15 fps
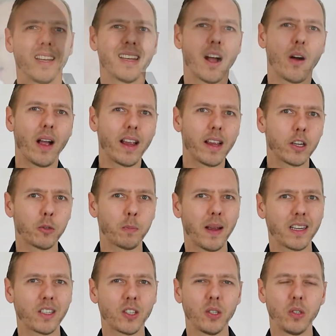Now I
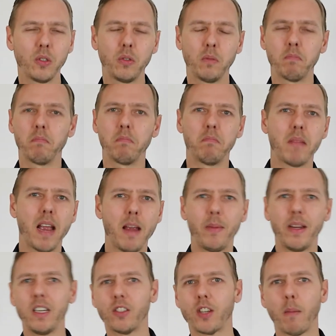expect you,
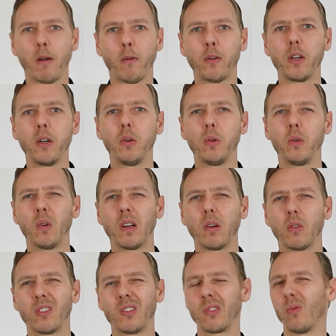maybe some of you
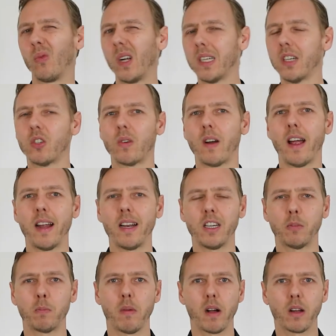want to try
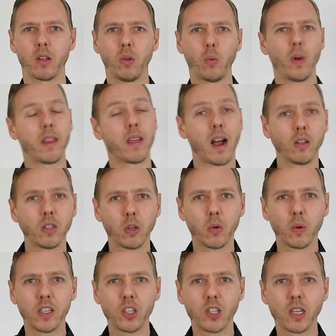this model without the
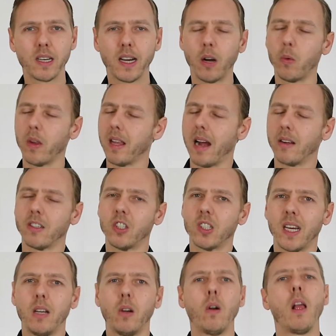questionnaire, without the
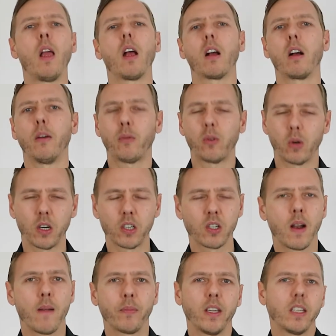scale. Of course,
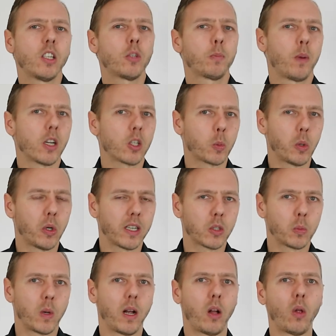this is possible
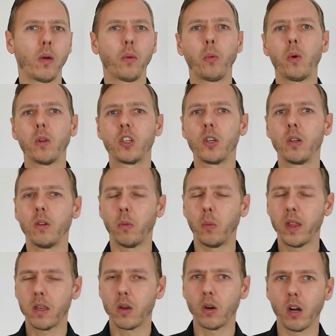as well.
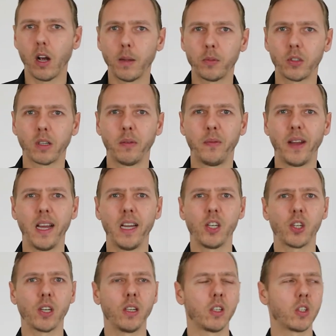With your
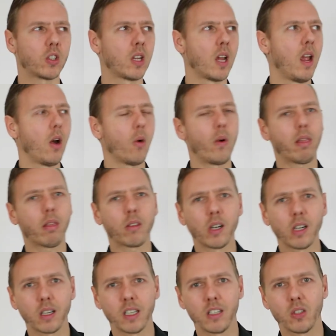observations, with
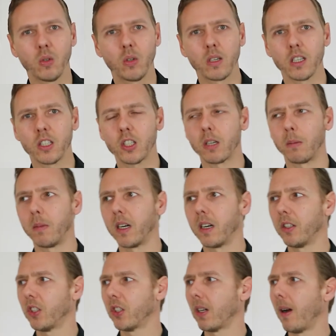talking to
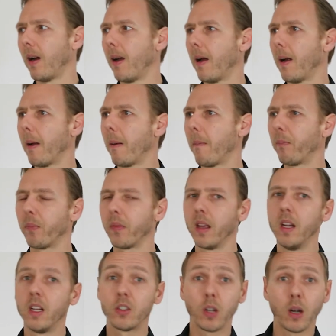customers,
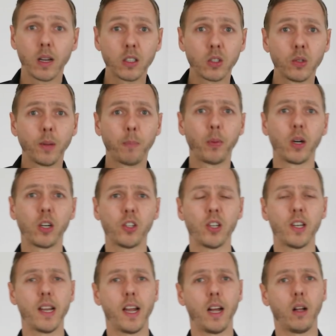talking to the
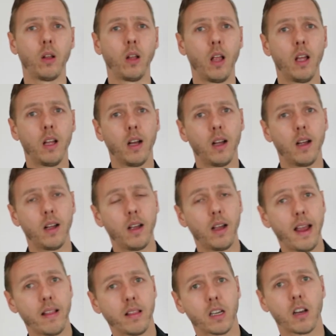personnel
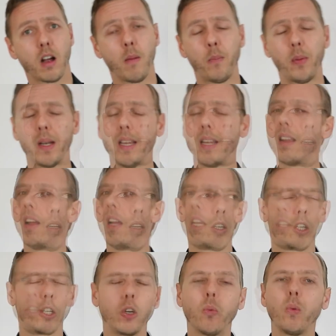and the company,
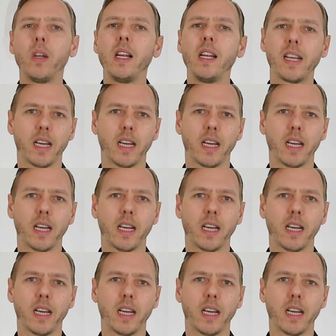you really